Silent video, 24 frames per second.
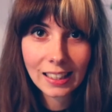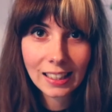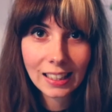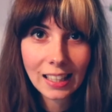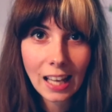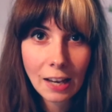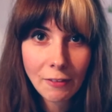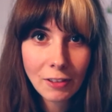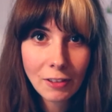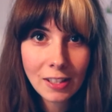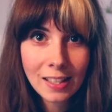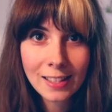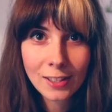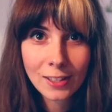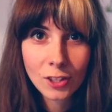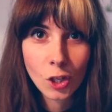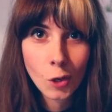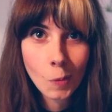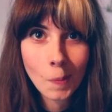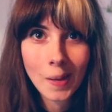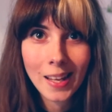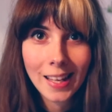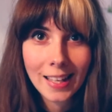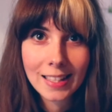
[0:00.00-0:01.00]
given it
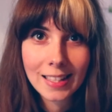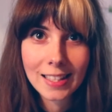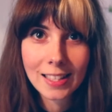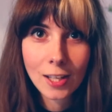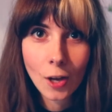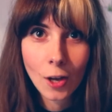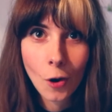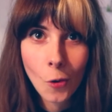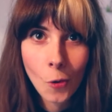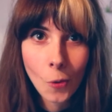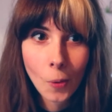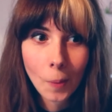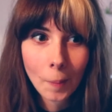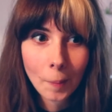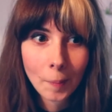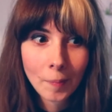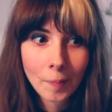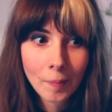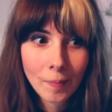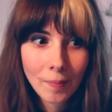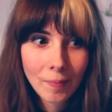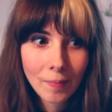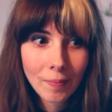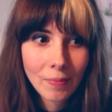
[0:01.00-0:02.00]
to me. So
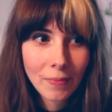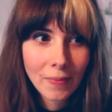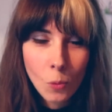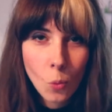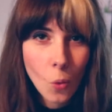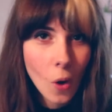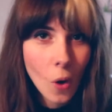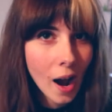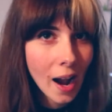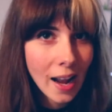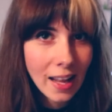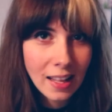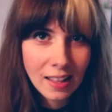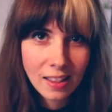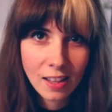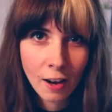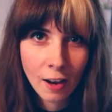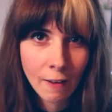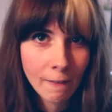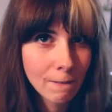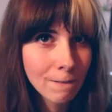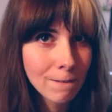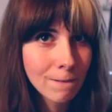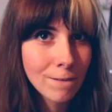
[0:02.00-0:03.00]
why
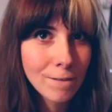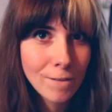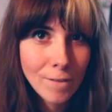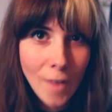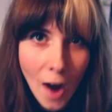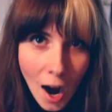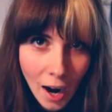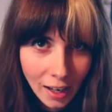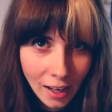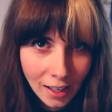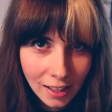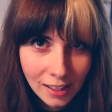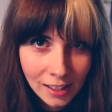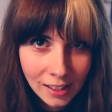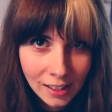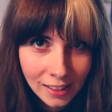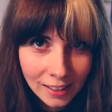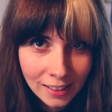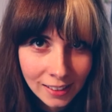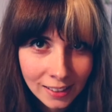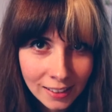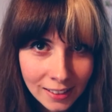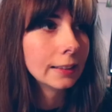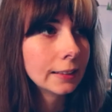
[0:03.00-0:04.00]
the fuck?
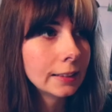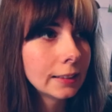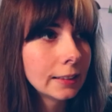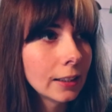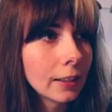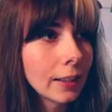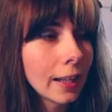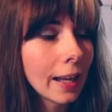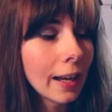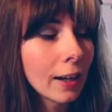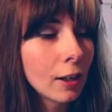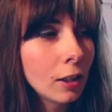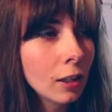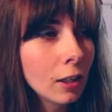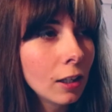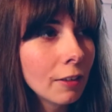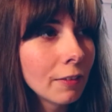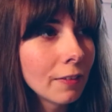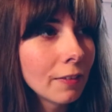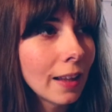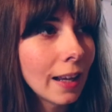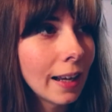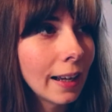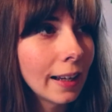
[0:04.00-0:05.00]
So yeah, all
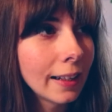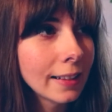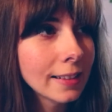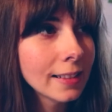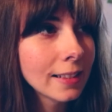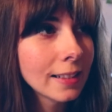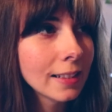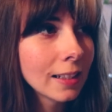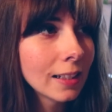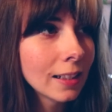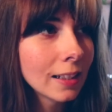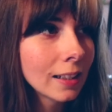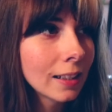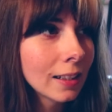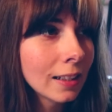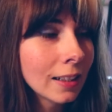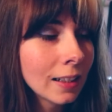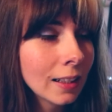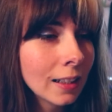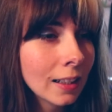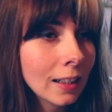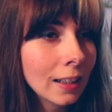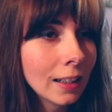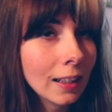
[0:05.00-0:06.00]
of that
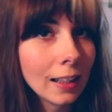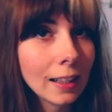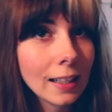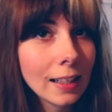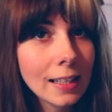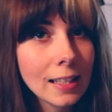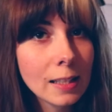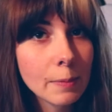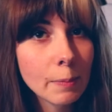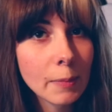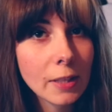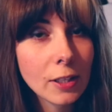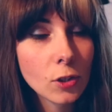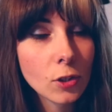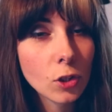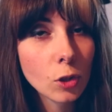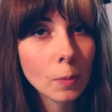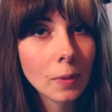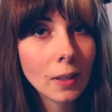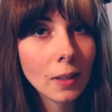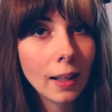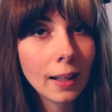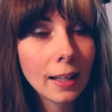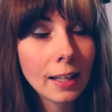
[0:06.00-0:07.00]
leads me
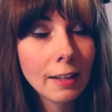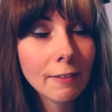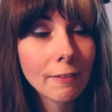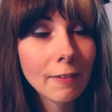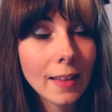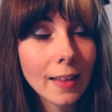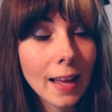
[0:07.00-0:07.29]
to believe